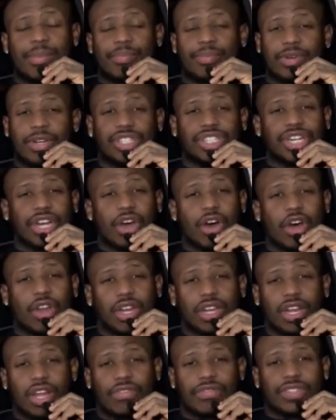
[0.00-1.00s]
Appreciate
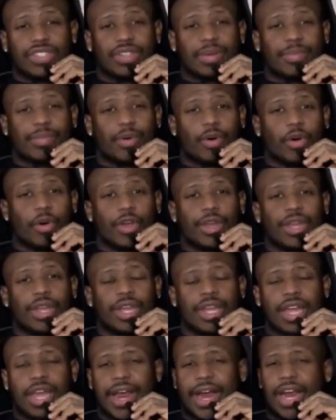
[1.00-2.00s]
all the love and support.
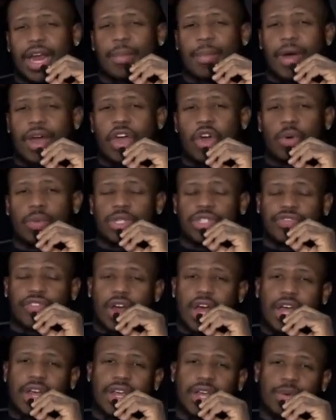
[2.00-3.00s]
Everybody who was
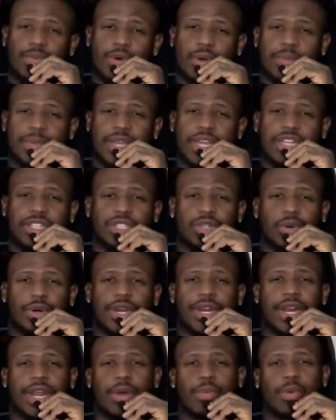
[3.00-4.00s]
rocking with me,
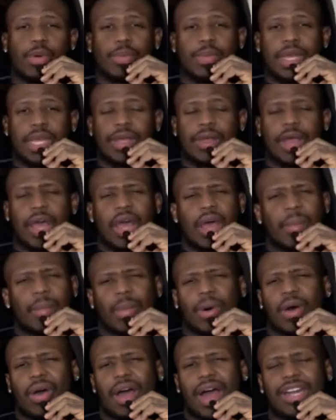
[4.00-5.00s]
tuning in with me.
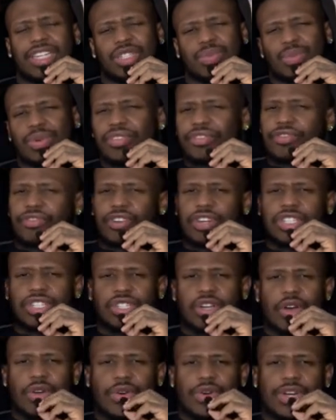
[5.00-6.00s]
But I just want a fresh
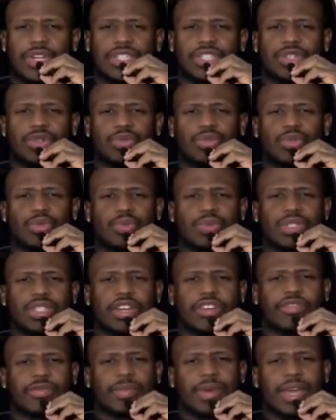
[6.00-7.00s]
start on this YouTube
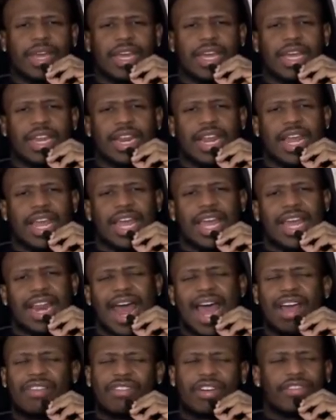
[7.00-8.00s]
stuff, man, and
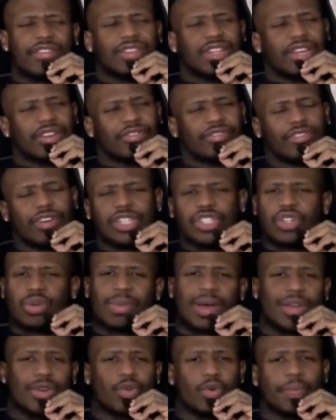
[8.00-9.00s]
have everything fresh on
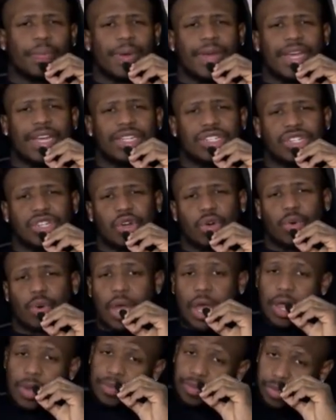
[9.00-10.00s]
my new page. So
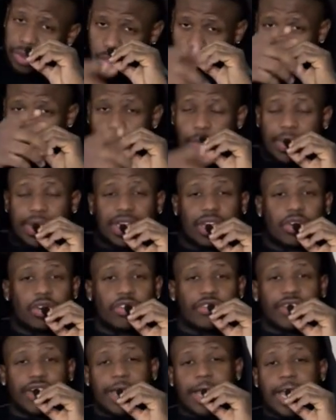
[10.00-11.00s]
we're going to be lit
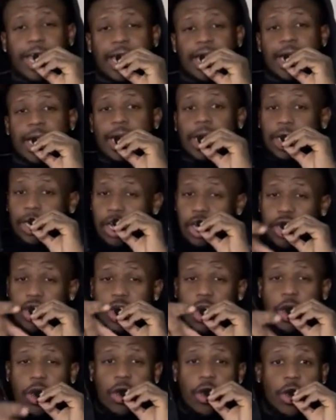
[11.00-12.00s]
over there. I love
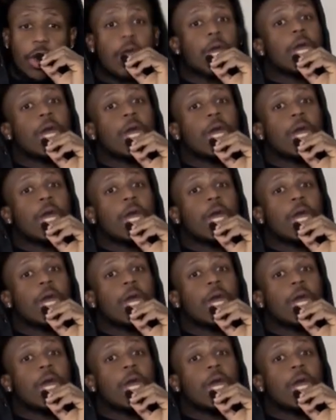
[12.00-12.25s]
y'all.